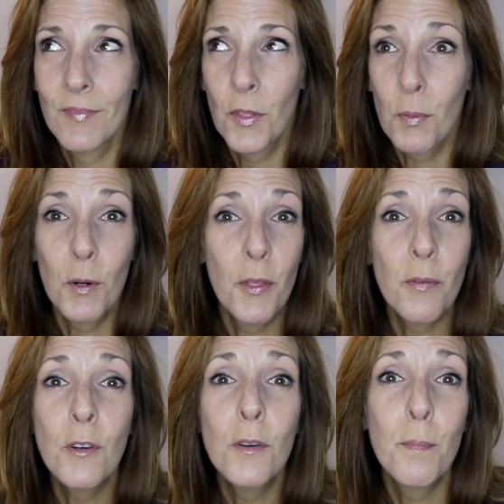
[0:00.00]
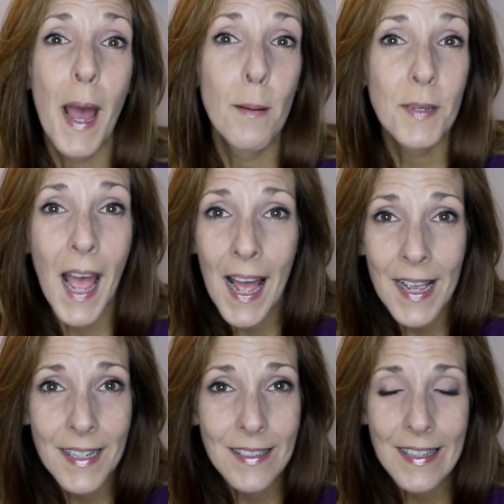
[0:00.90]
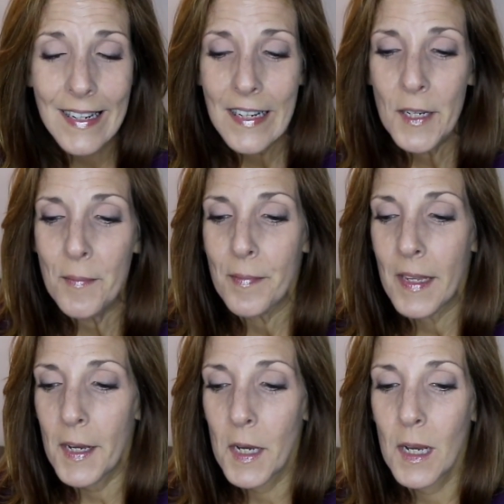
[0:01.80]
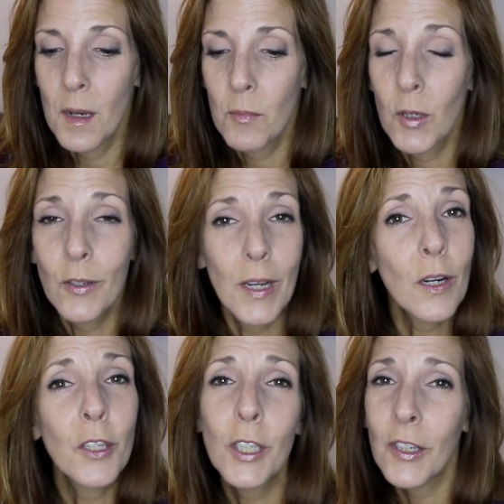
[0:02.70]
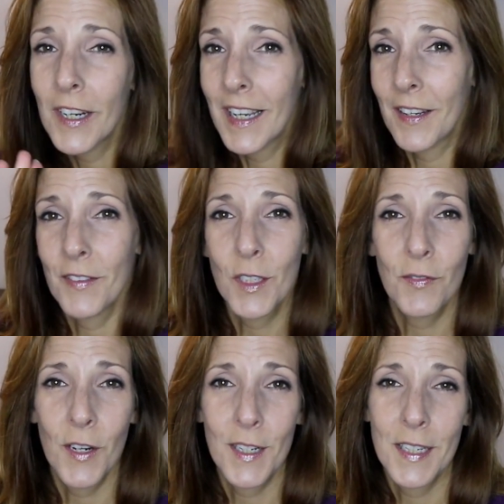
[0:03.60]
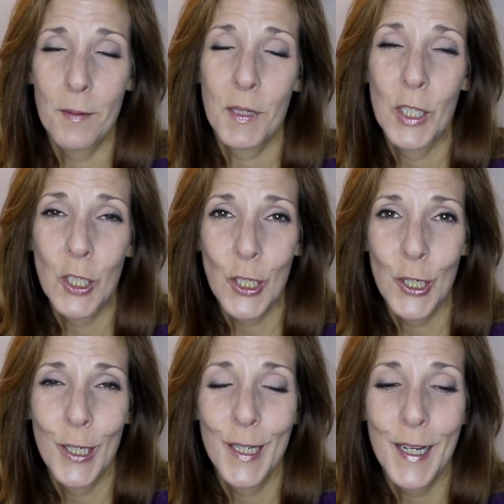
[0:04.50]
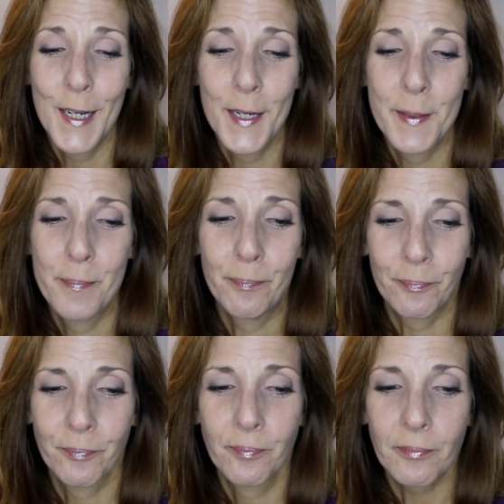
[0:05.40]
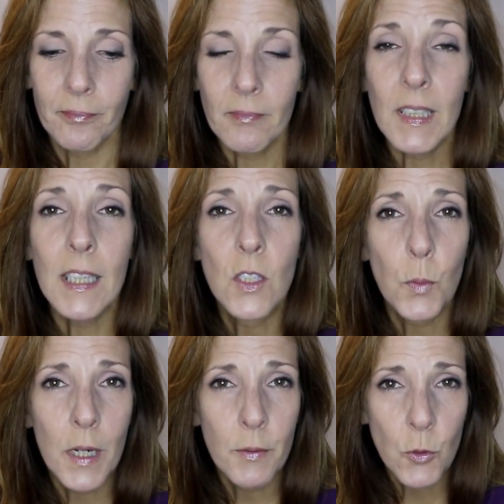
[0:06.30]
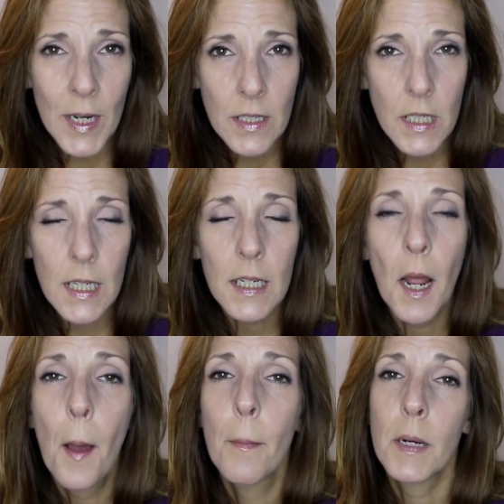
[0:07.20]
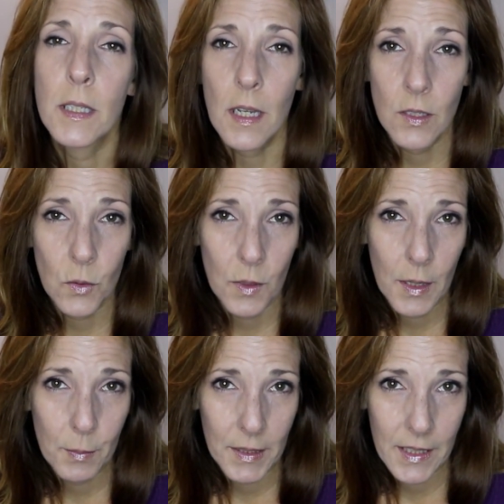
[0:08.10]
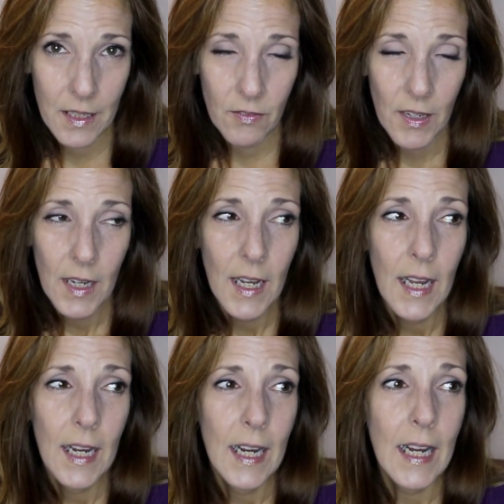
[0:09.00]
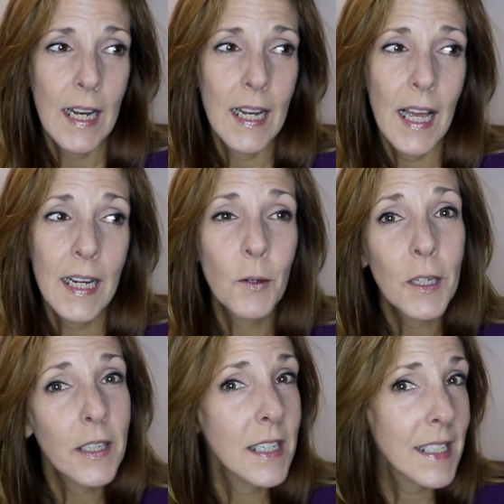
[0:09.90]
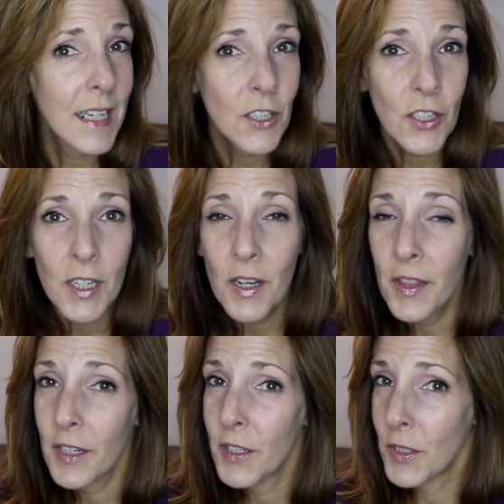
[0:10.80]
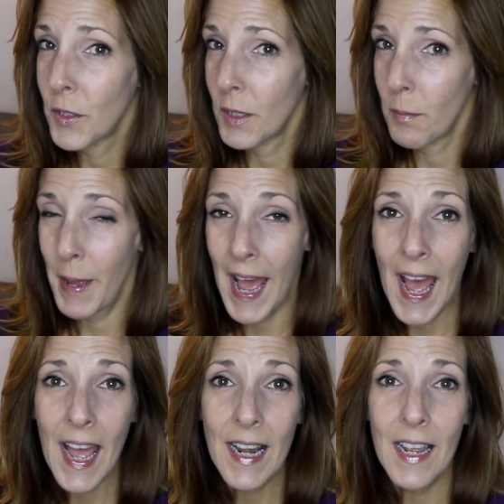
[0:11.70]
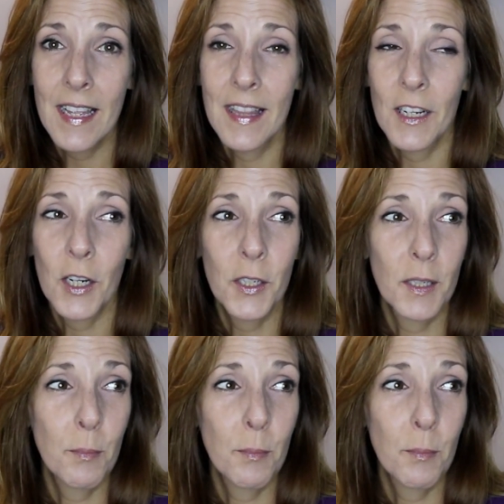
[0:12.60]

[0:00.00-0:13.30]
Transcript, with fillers: through and through, baptized, um, cradle to grave as far as I'm concerned. Um, it's what I was raised on, but it's also what I believe in any organization, there is good and bad, there are good